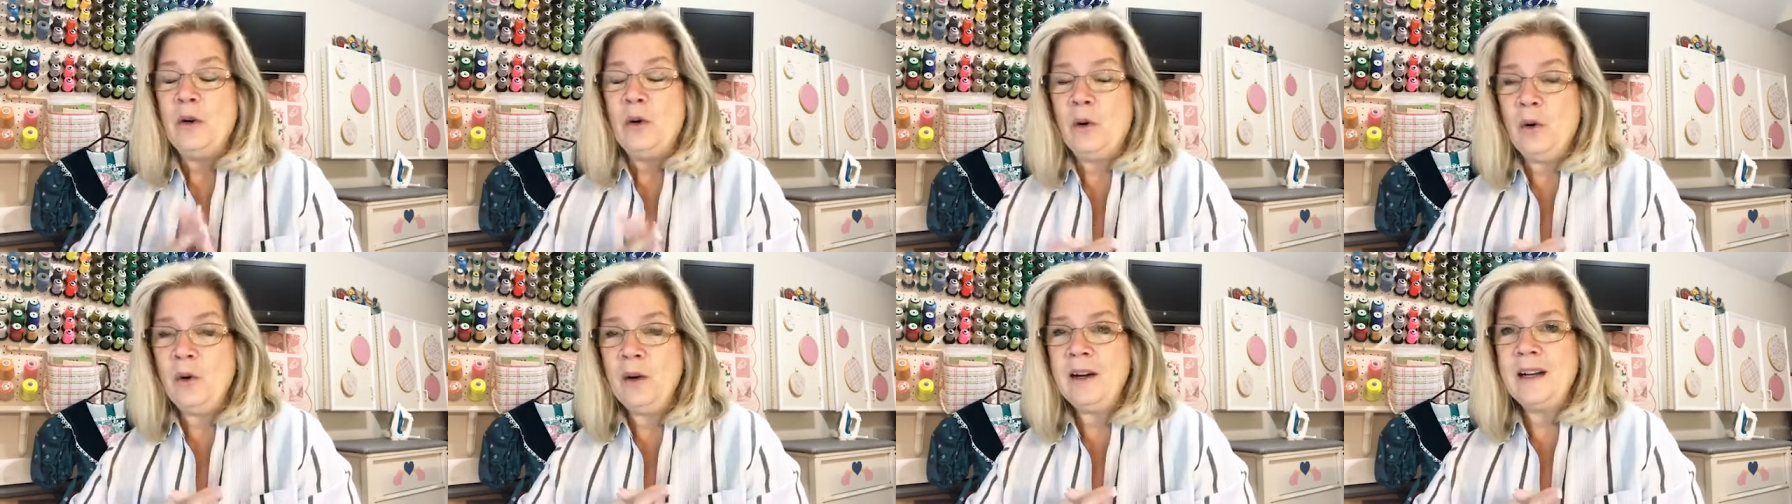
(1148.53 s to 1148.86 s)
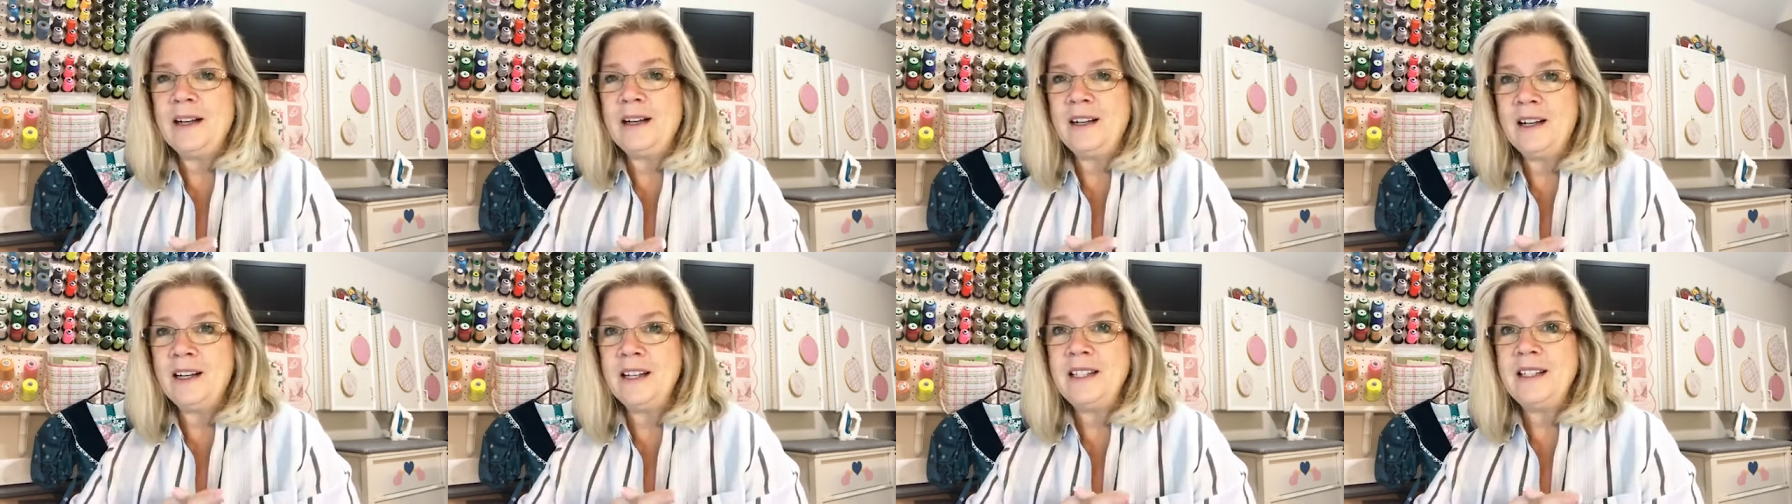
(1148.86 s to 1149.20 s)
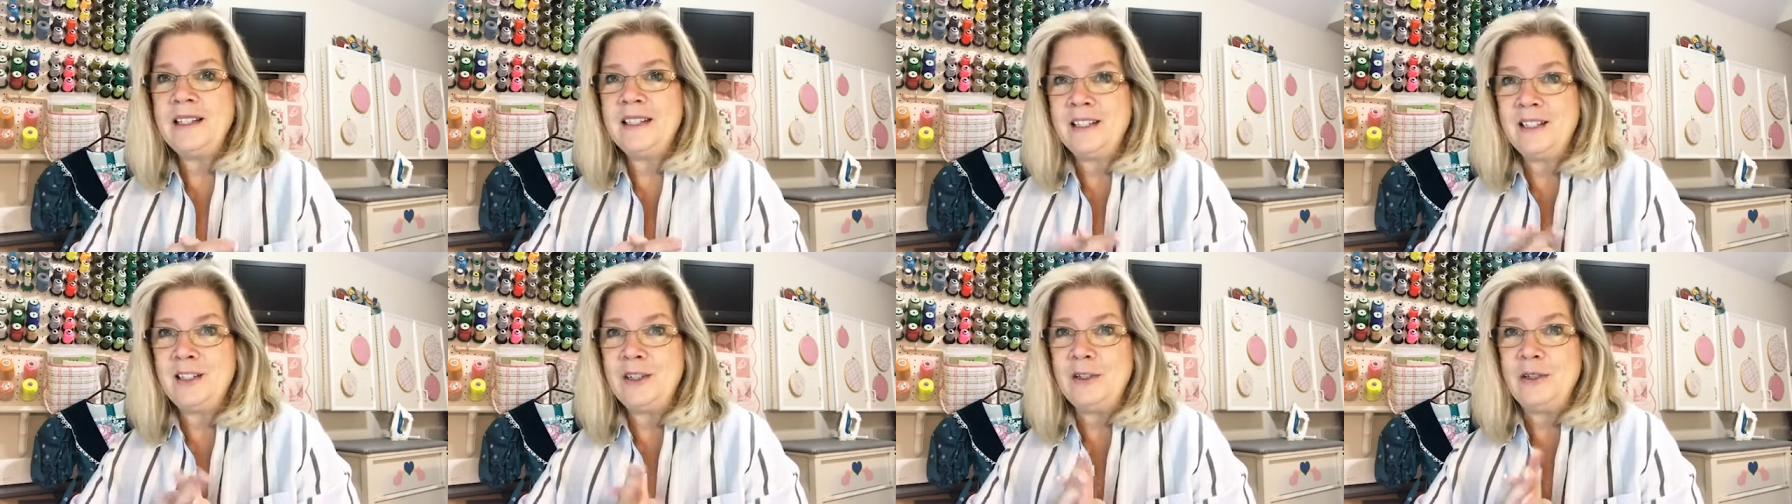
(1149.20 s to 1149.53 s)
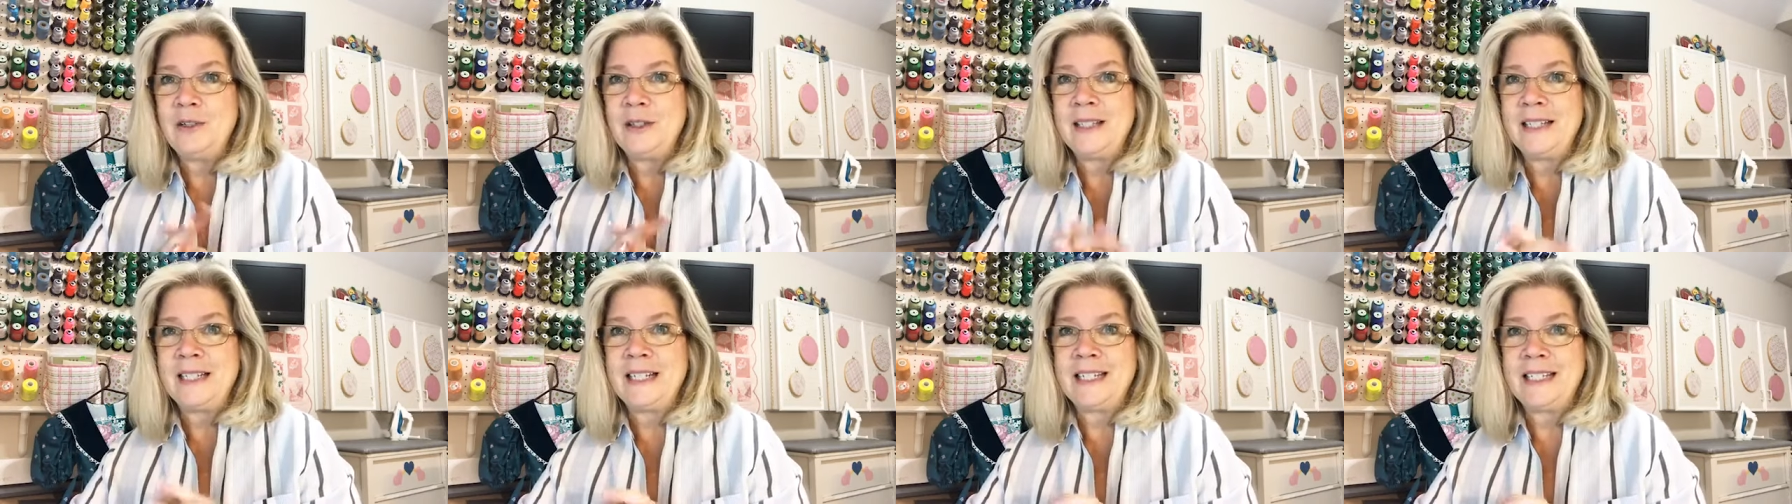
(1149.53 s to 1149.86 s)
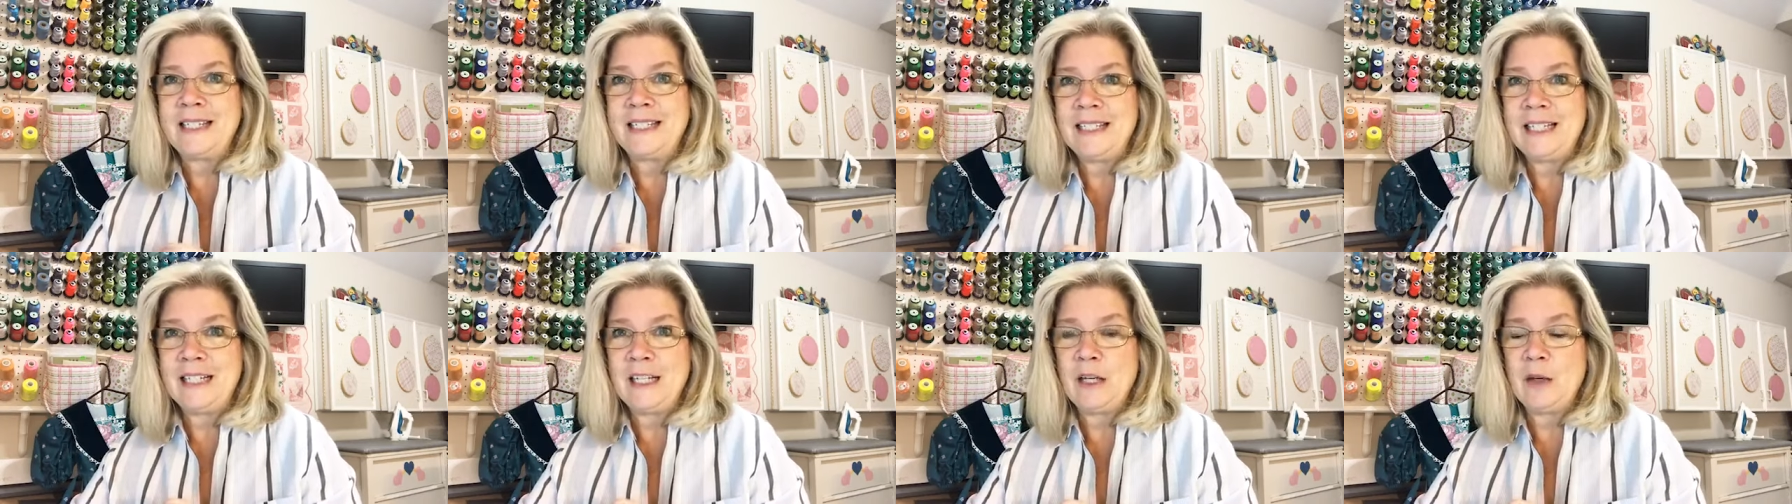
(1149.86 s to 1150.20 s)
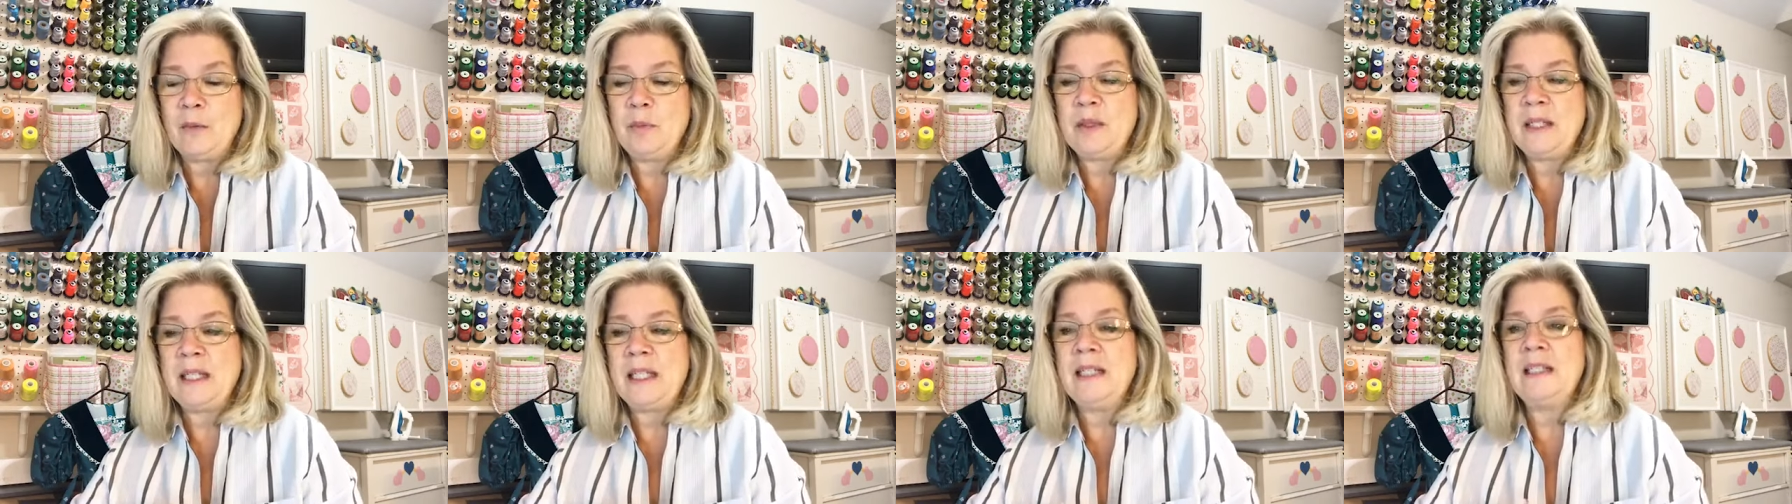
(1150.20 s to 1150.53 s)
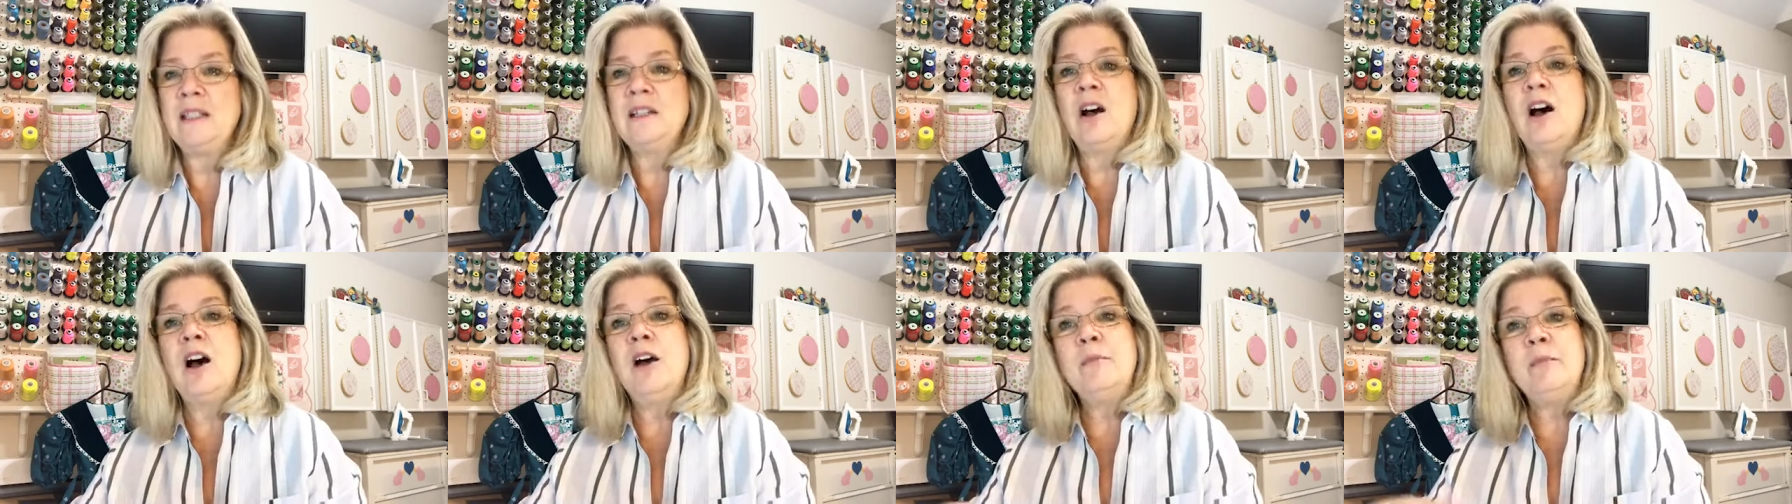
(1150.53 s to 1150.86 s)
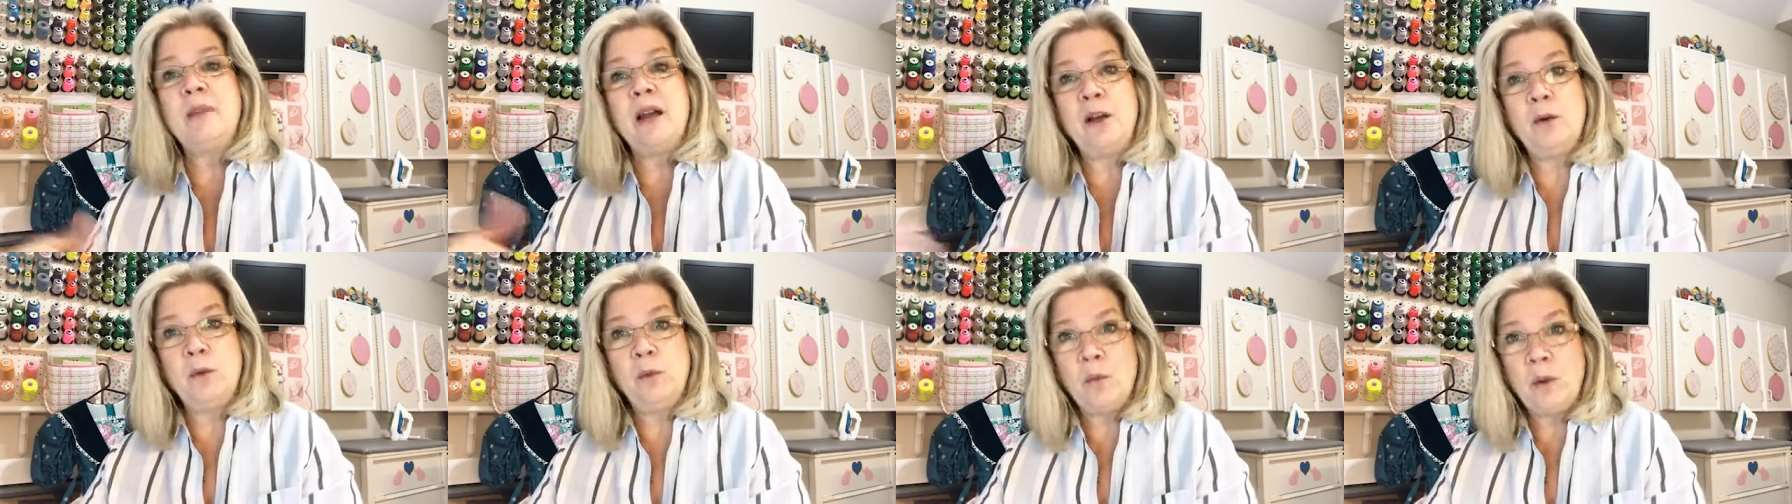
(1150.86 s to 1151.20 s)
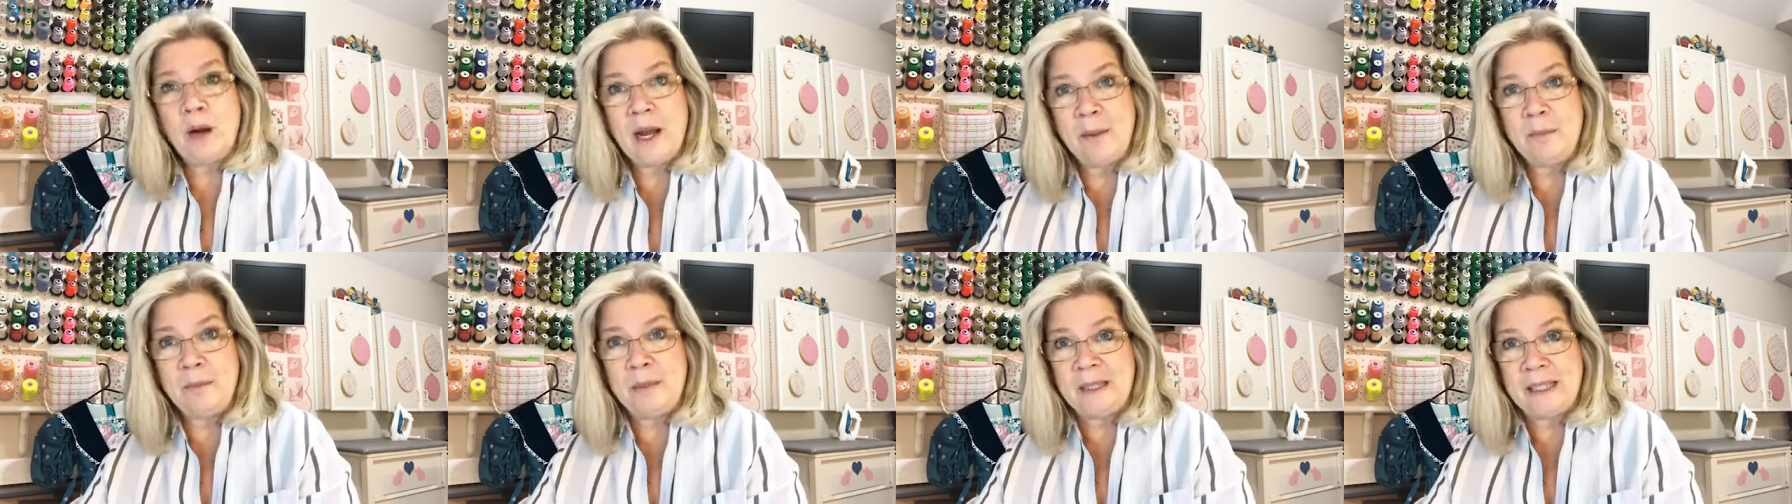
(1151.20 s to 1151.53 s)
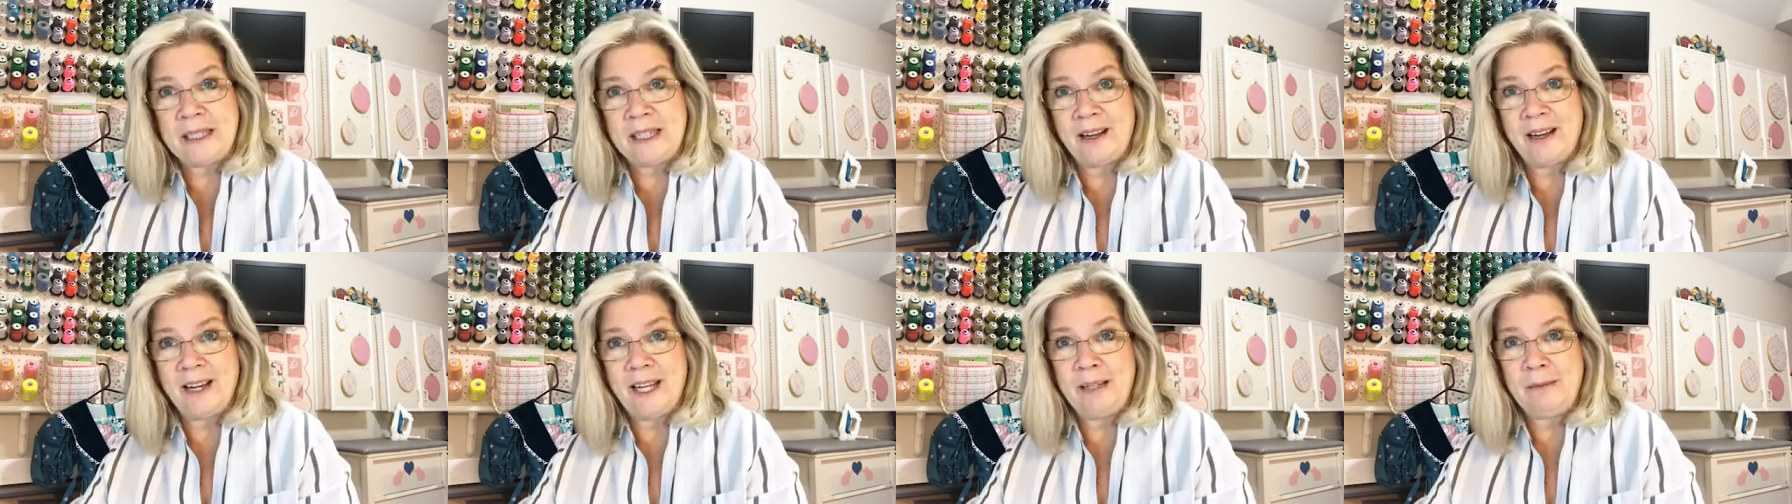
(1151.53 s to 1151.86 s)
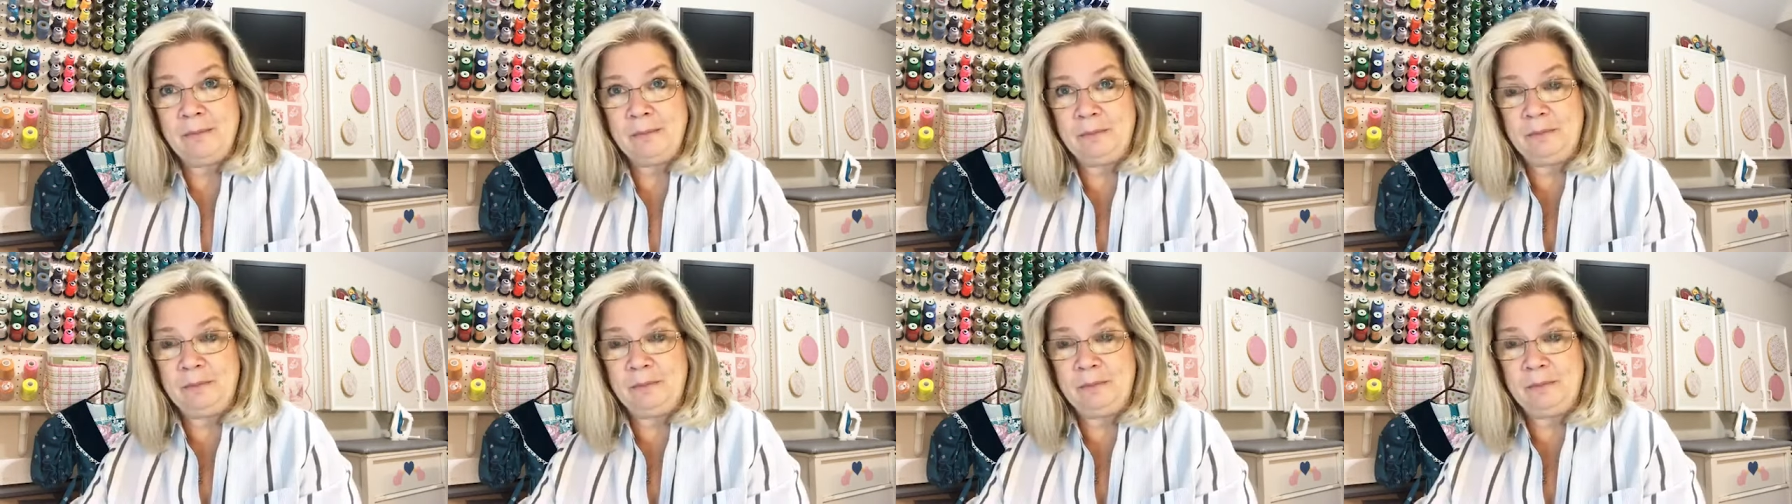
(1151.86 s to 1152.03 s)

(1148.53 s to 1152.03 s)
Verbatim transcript: organize the Tuesday's tips is on my website,